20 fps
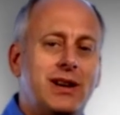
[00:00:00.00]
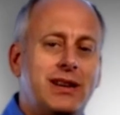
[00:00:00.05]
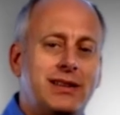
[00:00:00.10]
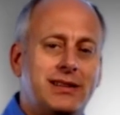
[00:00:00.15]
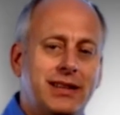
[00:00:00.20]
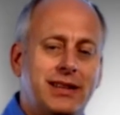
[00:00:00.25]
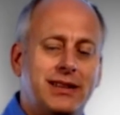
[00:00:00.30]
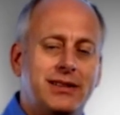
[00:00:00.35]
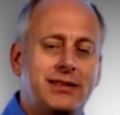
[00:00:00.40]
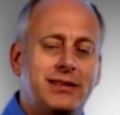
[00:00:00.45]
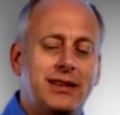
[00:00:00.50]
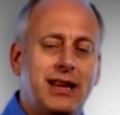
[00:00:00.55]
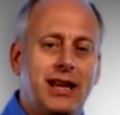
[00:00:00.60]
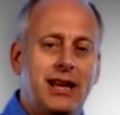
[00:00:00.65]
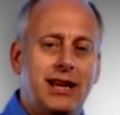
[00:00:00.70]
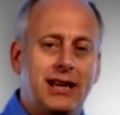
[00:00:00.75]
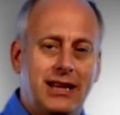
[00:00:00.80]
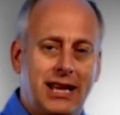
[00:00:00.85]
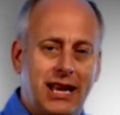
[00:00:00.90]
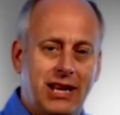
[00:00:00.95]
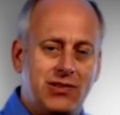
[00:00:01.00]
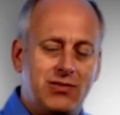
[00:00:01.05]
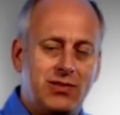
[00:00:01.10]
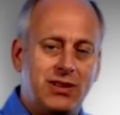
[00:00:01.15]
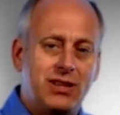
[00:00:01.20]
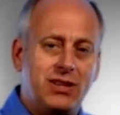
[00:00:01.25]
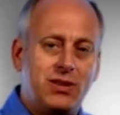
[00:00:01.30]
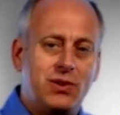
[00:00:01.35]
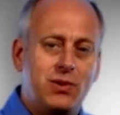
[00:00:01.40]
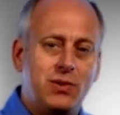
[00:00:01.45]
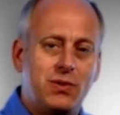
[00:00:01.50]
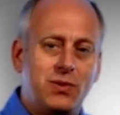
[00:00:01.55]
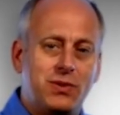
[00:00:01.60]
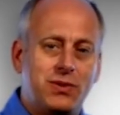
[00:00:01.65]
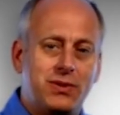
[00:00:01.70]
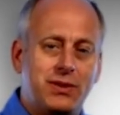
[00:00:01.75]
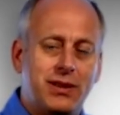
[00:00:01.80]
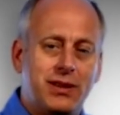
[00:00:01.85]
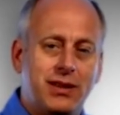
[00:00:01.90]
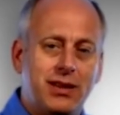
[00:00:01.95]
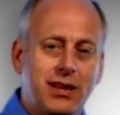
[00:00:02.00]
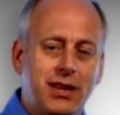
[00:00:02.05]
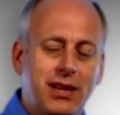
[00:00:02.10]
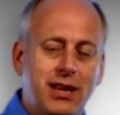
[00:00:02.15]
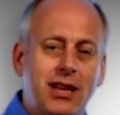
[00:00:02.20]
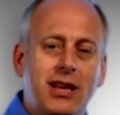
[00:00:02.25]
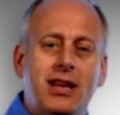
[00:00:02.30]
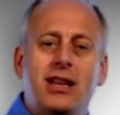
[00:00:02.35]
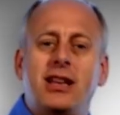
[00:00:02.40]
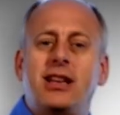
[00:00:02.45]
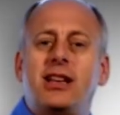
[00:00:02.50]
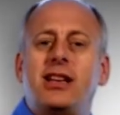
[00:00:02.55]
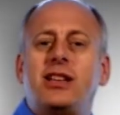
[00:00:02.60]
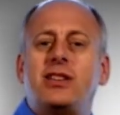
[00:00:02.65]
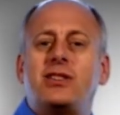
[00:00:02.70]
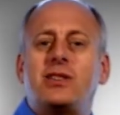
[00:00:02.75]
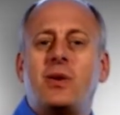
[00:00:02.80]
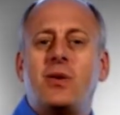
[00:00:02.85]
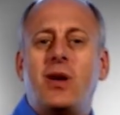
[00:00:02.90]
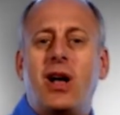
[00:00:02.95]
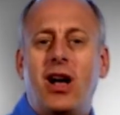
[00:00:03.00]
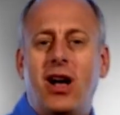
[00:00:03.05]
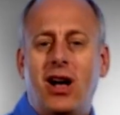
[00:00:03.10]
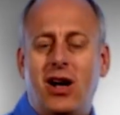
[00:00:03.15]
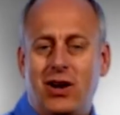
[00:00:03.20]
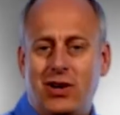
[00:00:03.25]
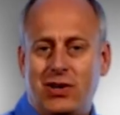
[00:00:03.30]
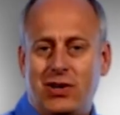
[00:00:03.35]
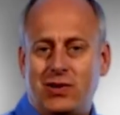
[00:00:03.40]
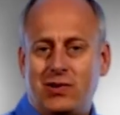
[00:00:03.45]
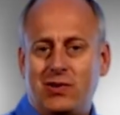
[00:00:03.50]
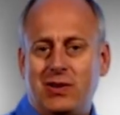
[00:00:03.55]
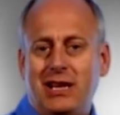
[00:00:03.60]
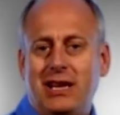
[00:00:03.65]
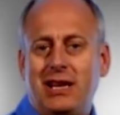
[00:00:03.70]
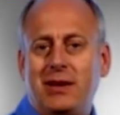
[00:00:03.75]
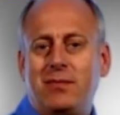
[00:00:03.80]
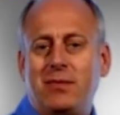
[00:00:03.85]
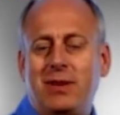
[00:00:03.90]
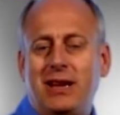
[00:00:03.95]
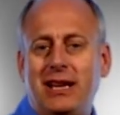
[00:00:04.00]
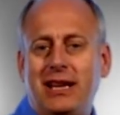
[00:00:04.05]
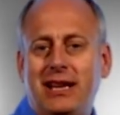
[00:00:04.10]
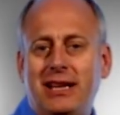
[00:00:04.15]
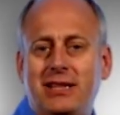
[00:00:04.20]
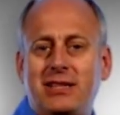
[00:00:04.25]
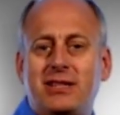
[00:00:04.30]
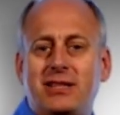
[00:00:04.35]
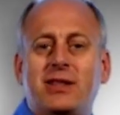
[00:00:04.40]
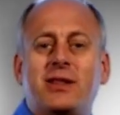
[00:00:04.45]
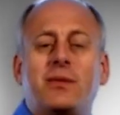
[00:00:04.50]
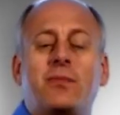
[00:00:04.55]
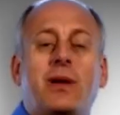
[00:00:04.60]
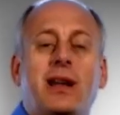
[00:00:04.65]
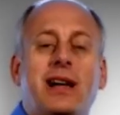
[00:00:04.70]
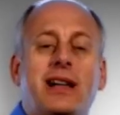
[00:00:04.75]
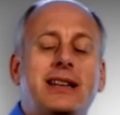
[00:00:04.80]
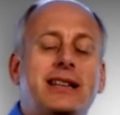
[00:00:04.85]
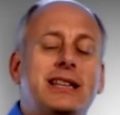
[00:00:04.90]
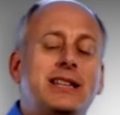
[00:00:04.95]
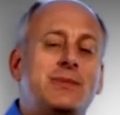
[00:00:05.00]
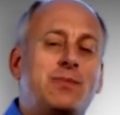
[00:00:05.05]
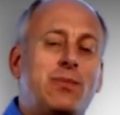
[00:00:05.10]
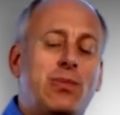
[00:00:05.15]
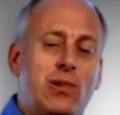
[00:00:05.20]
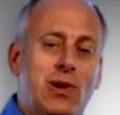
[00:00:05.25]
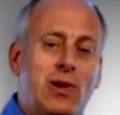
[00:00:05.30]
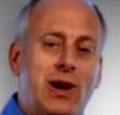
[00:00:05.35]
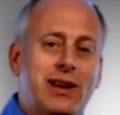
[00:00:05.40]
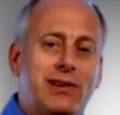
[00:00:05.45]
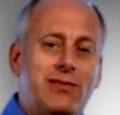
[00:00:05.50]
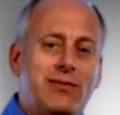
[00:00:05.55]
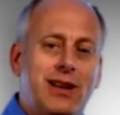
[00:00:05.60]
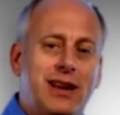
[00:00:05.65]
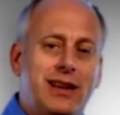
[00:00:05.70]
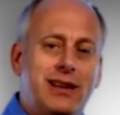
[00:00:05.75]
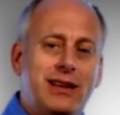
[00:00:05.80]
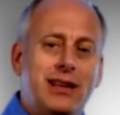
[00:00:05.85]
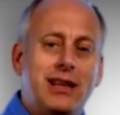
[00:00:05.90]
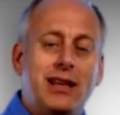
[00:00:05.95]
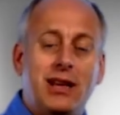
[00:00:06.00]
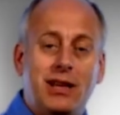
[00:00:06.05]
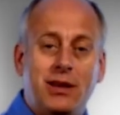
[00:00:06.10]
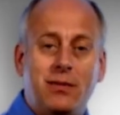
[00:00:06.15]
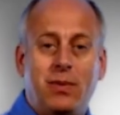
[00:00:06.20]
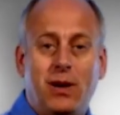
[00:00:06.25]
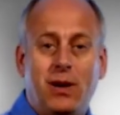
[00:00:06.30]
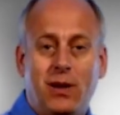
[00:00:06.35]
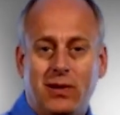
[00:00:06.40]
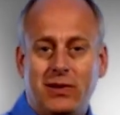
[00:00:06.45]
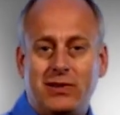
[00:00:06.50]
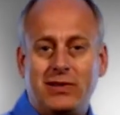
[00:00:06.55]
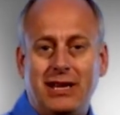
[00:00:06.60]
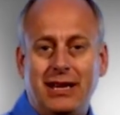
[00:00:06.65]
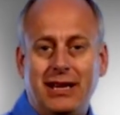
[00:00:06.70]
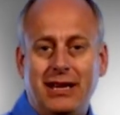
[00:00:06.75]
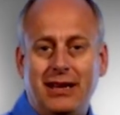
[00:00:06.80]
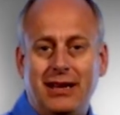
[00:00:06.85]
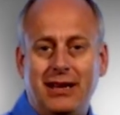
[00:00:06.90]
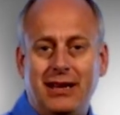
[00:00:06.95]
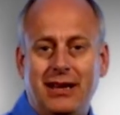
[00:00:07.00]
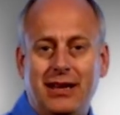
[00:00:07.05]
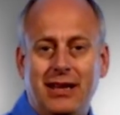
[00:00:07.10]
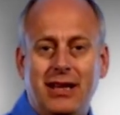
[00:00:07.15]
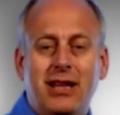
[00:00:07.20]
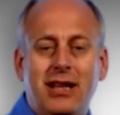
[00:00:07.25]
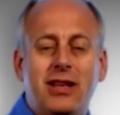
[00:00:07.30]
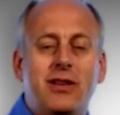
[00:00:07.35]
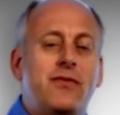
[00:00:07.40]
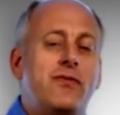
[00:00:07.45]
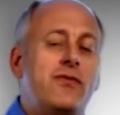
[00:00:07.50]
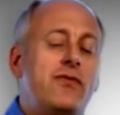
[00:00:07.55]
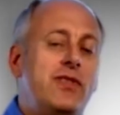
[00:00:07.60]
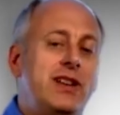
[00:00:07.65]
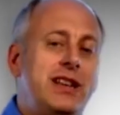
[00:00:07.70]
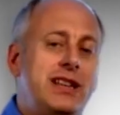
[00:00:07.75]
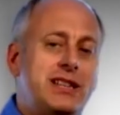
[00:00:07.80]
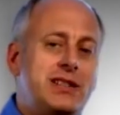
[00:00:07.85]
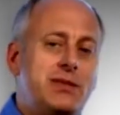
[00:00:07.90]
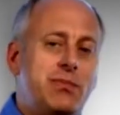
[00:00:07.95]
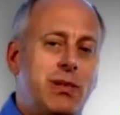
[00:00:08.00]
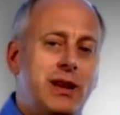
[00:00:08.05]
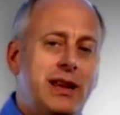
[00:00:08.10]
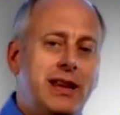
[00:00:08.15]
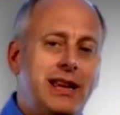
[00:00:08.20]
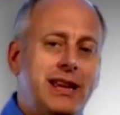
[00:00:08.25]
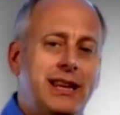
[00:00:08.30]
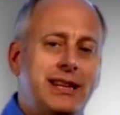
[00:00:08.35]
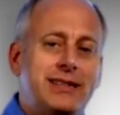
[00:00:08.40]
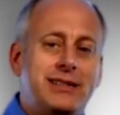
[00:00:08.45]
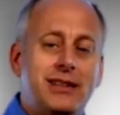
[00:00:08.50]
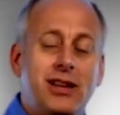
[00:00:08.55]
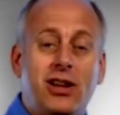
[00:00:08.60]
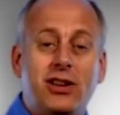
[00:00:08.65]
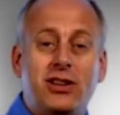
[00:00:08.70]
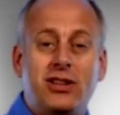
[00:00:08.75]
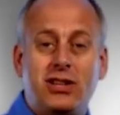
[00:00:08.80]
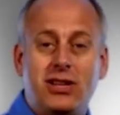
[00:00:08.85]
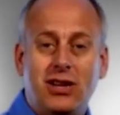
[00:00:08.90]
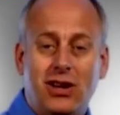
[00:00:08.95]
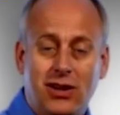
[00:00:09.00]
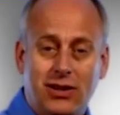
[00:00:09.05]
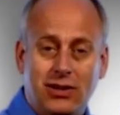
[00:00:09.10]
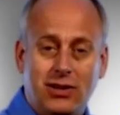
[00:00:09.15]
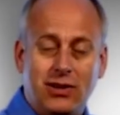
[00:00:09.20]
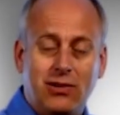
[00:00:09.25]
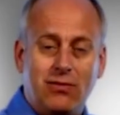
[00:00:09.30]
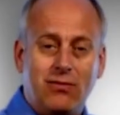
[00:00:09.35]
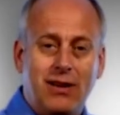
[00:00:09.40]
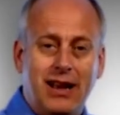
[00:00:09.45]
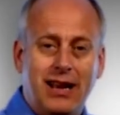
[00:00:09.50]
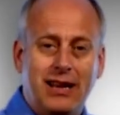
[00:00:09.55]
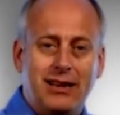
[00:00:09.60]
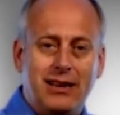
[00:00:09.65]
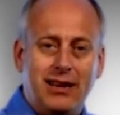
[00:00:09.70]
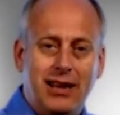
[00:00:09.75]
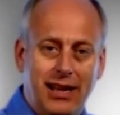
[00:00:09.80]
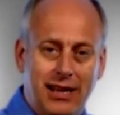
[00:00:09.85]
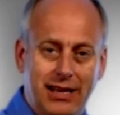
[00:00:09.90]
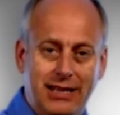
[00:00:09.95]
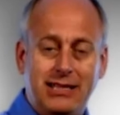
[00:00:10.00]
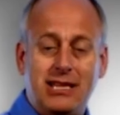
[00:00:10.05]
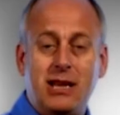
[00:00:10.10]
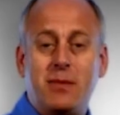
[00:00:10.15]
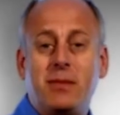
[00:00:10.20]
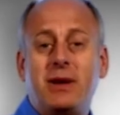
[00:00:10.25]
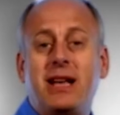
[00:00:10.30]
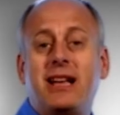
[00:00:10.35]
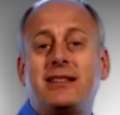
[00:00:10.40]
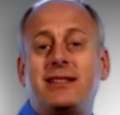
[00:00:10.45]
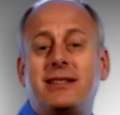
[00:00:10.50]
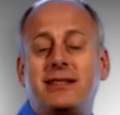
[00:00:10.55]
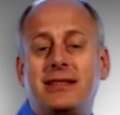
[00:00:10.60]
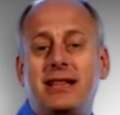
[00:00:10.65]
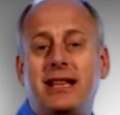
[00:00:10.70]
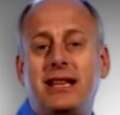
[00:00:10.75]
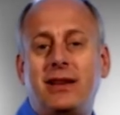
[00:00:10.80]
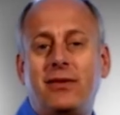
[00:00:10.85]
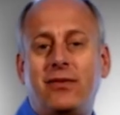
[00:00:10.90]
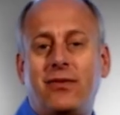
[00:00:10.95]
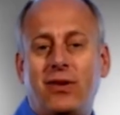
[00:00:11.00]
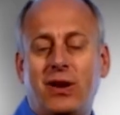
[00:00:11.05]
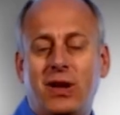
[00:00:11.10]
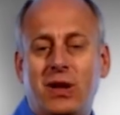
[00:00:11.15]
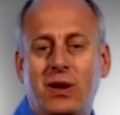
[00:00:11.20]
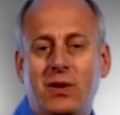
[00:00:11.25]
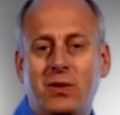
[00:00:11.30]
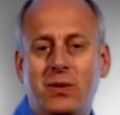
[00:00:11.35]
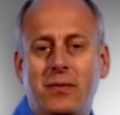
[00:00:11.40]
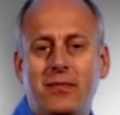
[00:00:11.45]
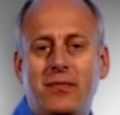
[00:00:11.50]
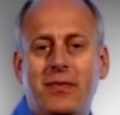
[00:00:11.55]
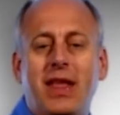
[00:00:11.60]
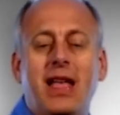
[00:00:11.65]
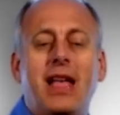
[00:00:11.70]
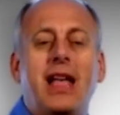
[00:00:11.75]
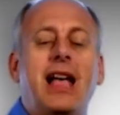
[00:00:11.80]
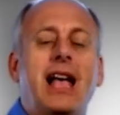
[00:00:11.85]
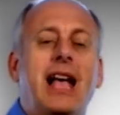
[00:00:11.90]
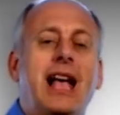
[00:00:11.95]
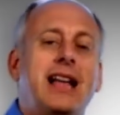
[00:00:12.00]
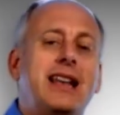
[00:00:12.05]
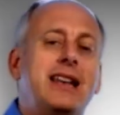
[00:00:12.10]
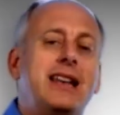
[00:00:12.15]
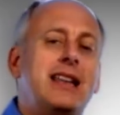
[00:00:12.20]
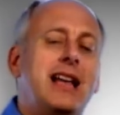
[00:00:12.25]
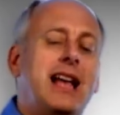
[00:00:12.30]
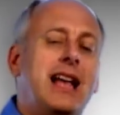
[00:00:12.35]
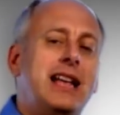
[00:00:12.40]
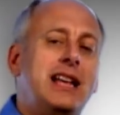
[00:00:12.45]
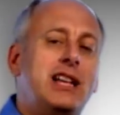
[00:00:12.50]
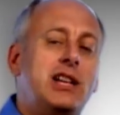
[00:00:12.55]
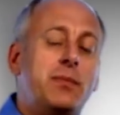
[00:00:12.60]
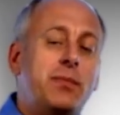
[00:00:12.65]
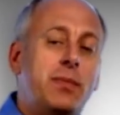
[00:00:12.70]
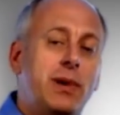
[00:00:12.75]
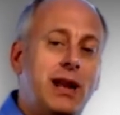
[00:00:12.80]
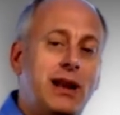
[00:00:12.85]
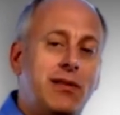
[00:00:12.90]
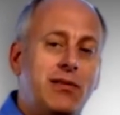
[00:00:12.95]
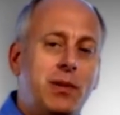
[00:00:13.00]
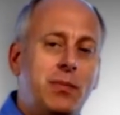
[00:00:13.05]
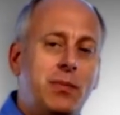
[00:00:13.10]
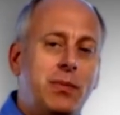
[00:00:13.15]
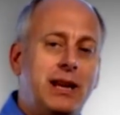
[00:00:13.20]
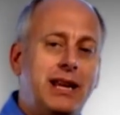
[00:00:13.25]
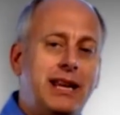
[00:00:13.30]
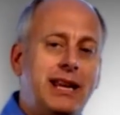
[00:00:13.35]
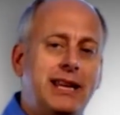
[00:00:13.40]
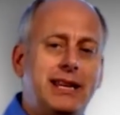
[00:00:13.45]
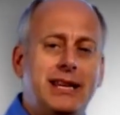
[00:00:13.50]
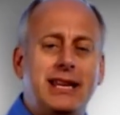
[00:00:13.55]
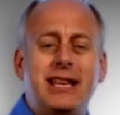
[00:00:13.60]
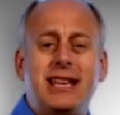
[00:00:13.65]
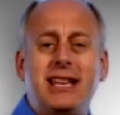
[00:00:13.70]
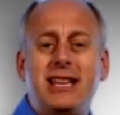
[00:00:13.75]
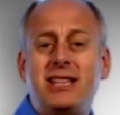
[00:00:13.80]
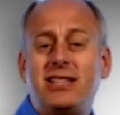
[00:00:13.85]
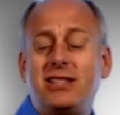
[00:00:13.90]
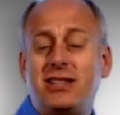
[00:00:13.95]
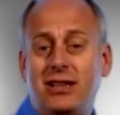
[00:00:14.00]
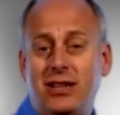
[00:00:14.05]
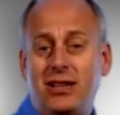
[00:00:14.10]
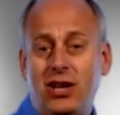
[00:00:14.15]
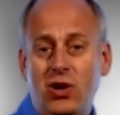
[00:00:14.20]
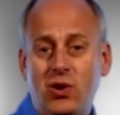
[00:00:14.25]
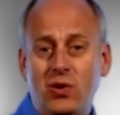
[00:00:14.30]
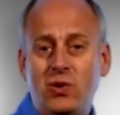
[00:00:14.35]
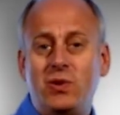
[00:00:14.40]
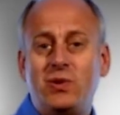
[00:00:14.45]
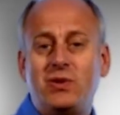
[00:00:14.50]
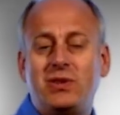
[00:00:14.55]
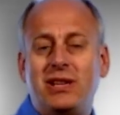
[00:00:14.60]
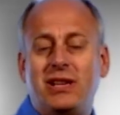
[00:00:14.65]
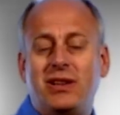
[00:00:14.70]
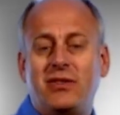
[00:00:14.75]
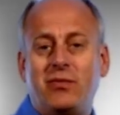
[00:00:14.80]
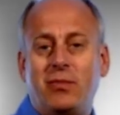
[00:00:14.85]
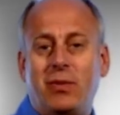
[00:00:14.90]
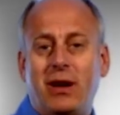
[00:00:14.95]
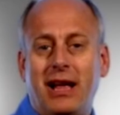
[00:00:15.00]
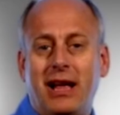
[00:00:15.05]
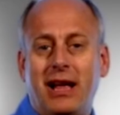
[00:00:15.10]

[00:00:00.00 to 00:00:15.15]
dressings later in the course. So artery bleeds, the blood is bright red and pulsing. Venous bleeds are darker red and it's coming out as a steady flow. And a capillary bleed is an oozing of